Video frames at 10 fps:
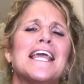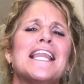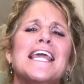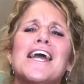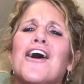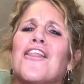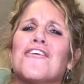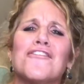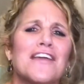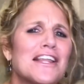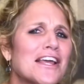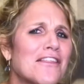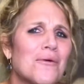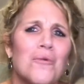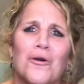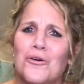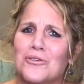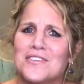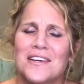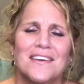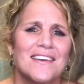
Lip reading: any other feeling in the world.